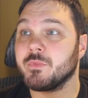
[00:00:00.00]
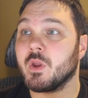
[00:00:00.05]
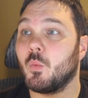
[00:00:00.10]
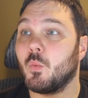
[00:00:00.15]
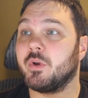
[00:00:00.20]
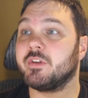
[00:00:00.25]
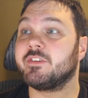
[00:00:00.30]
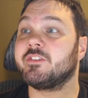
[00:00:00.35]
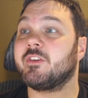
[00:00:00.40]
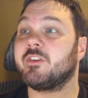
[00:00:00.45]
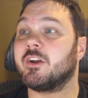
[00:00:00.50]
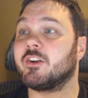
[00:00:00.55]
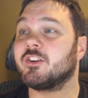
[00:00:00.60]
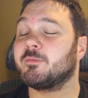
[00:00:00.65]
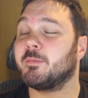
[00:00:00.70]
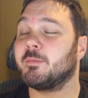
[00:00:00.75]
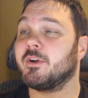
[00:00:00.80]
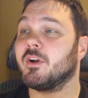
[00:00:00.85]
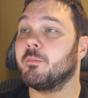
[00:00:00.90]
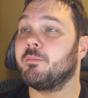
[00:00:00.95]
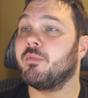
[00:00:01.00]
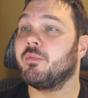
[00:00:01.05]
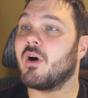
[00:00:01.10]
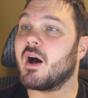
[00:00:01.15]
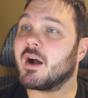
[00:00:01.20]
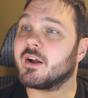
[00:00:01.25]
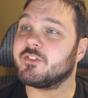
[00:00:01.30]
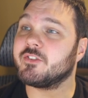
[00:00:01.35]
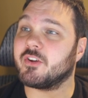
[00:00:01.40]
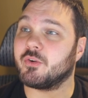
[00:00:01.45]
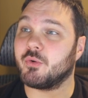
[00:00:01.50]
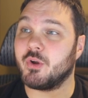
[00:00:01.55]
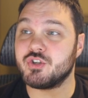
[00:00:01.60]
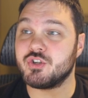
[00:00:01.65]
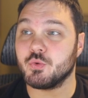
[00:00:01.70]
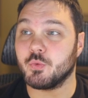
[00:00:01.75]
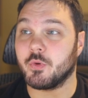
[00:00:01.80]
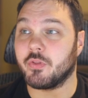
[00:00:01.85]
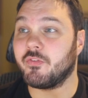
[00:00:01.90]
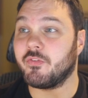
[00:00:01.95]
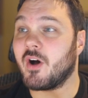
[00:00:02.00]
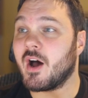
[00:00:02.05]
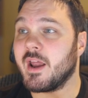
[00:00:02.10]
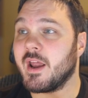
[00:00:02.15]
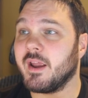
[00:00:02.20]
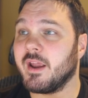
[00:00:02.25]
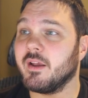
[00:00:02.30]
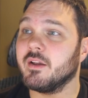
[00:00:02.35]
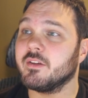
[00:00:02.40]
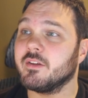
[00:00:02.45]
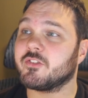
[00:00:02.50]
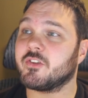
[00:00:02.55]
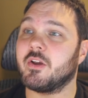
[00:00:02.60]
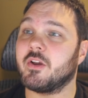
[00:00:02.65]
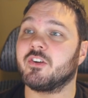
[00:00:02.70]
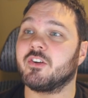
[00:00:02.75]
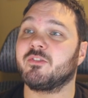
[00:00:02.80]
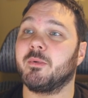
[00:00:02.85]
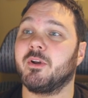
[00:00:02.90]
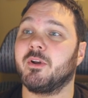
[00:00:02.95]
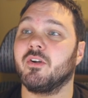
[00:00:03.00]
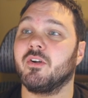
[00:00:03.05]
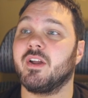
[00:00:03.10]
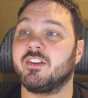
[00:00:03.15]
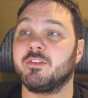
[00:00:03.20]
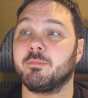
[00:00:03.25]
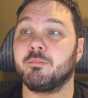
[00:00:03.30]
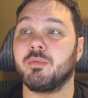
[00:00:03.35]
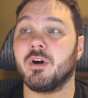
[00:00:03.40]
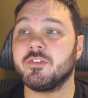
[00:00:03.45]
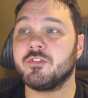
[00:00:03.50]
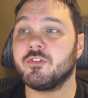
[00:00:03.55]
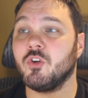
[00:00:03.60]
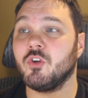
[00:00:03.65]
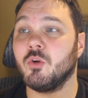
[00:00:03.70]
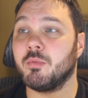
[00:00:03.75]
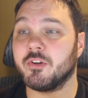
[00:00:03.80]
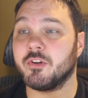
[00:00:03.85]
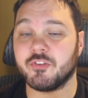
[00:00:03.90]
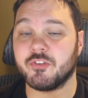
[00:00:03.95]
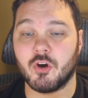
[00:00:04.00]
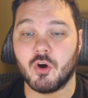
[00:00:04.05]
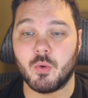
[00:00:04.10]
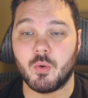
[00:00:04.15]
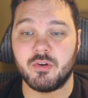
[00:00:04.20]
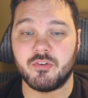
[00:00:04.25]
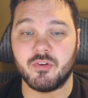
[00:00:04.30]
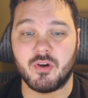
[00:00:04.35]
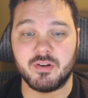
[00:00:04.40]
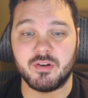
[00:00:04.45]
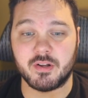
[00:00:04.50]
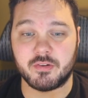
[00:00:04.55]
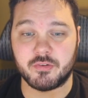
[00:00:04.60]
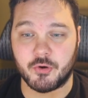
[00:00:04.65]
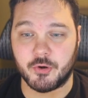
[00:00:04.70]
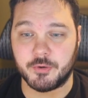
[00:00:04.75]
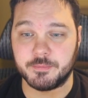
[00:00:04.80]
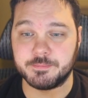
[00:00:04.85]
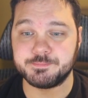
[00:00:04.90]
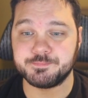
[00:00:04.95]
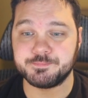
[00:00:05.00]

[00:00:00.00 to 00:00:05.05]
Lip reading: When Snare Spinner blocks a creature with flying, Snare Spinner gets +2/+0 until end of turn.